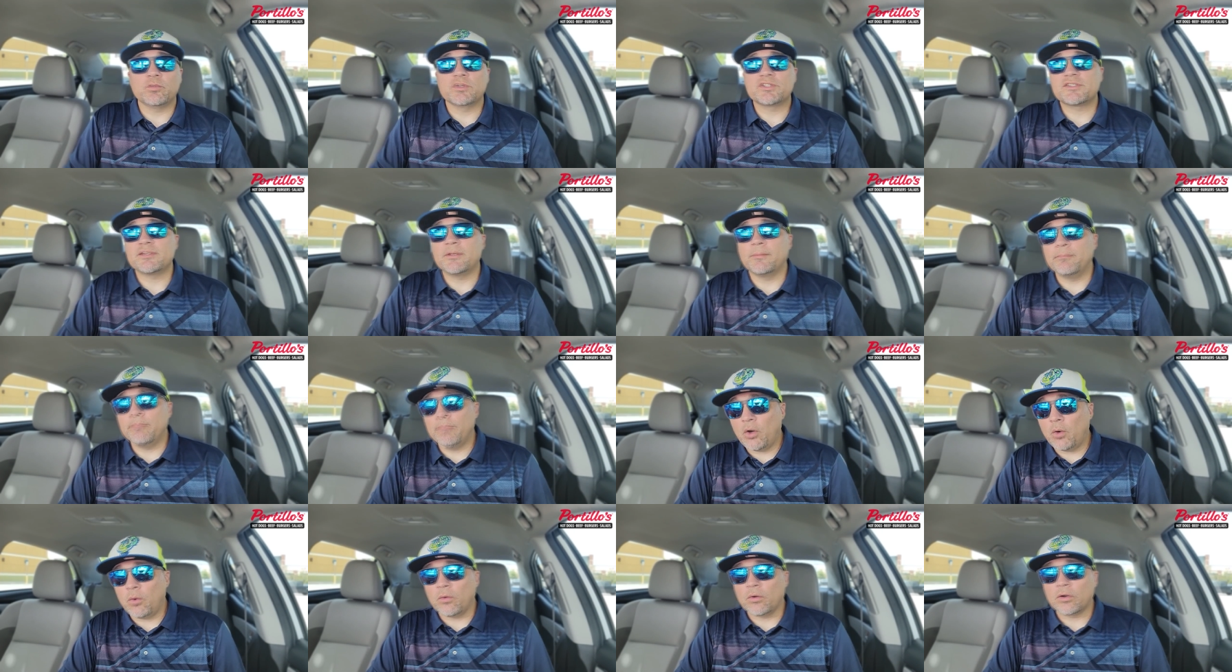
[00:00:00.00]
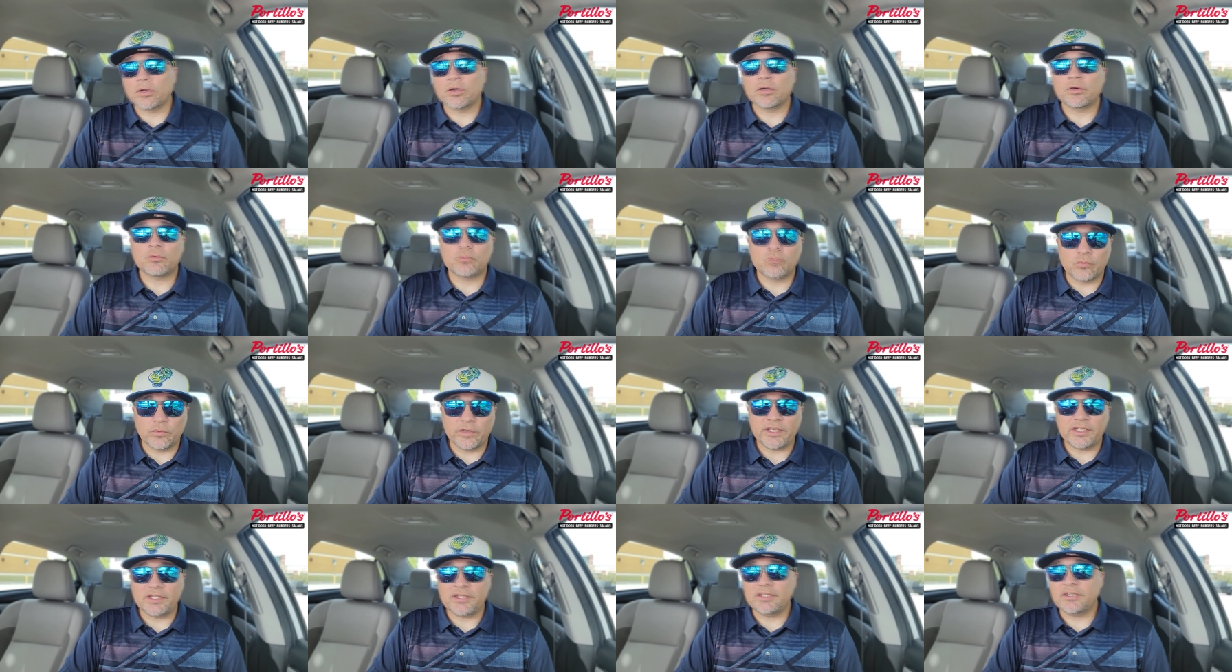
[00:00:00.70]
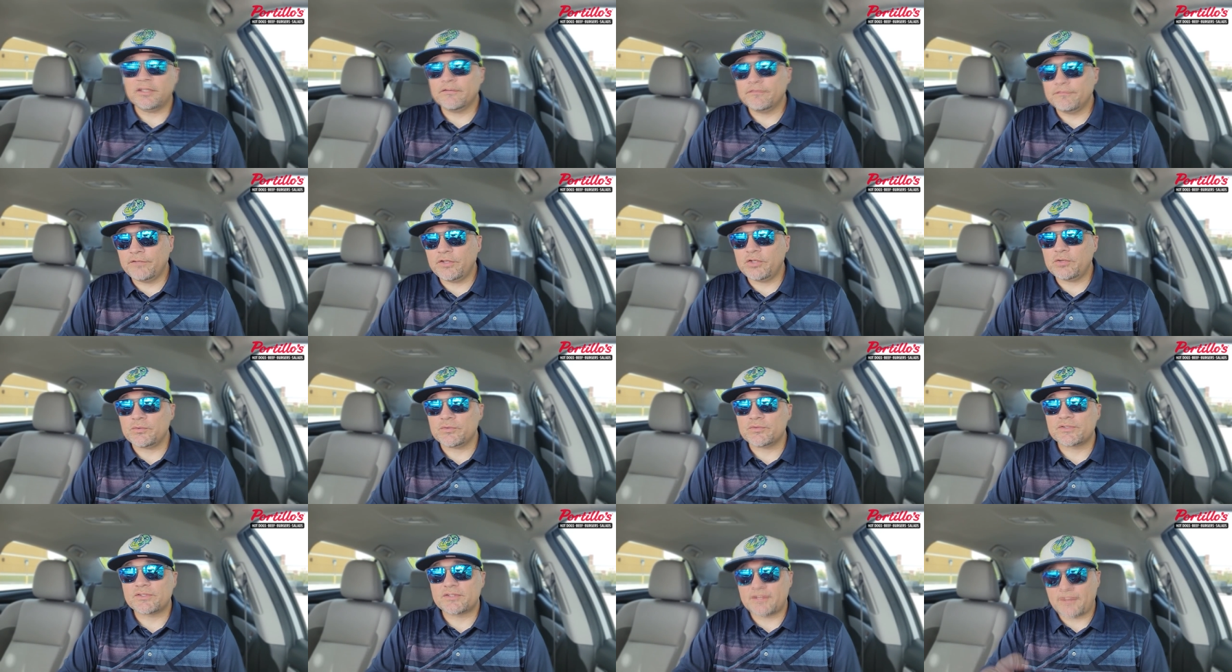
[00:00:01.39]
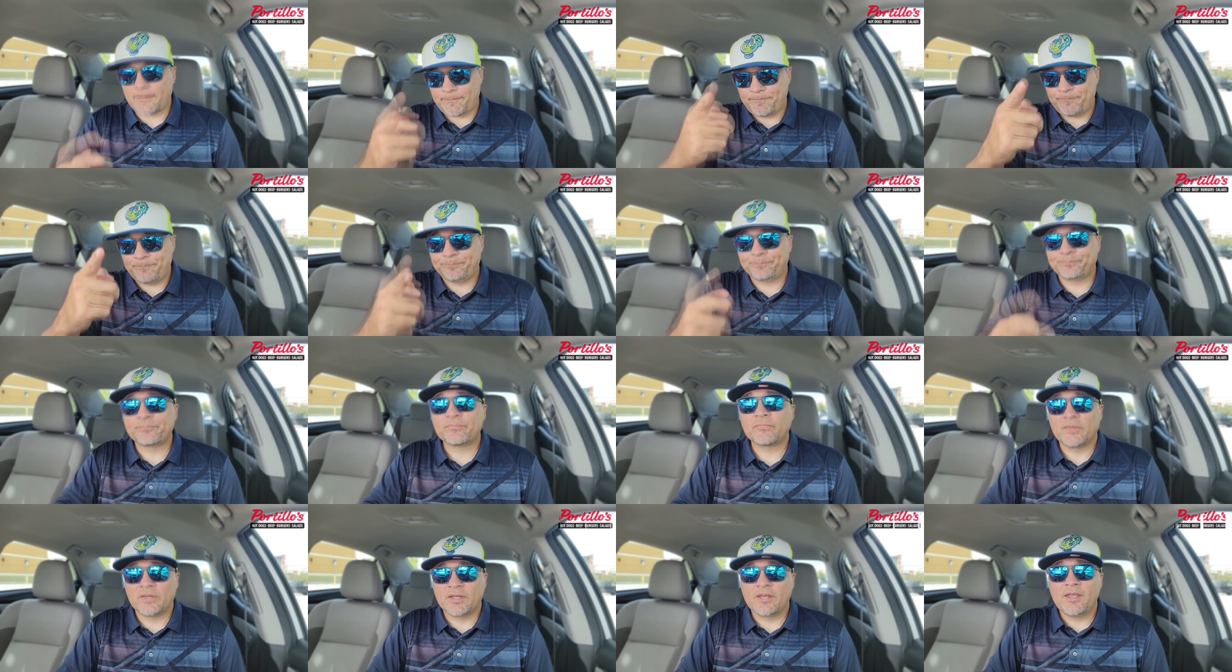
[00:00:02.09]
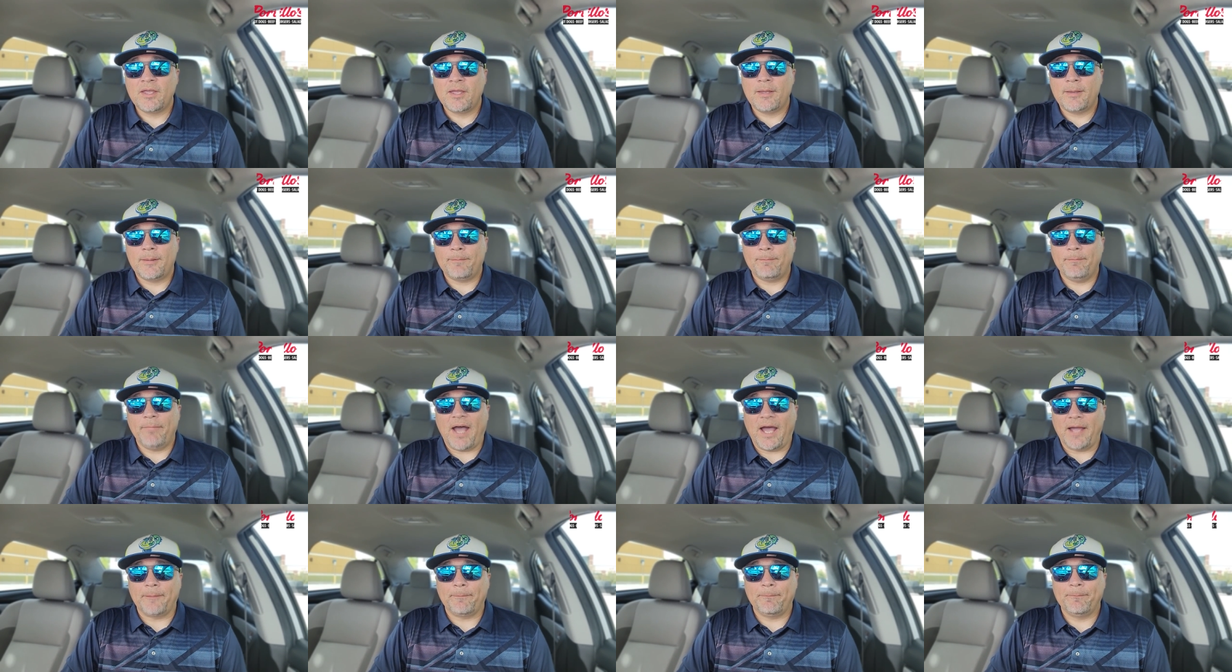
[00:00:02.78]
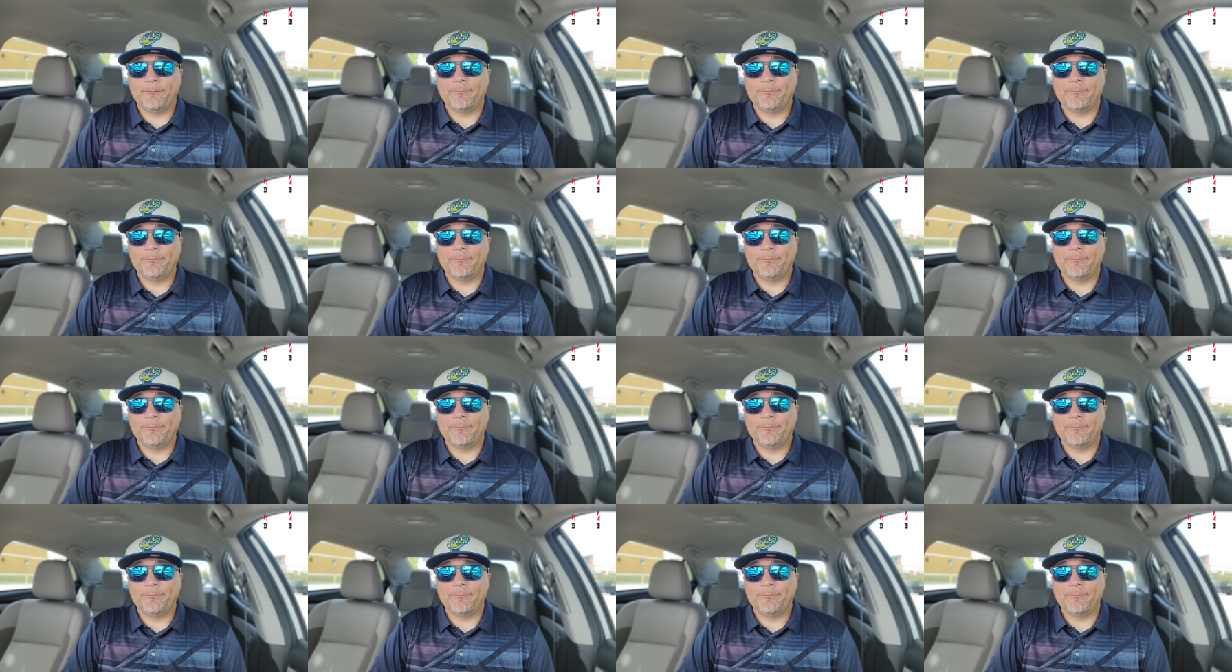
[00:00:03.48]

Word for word: with some more reviews. Bye.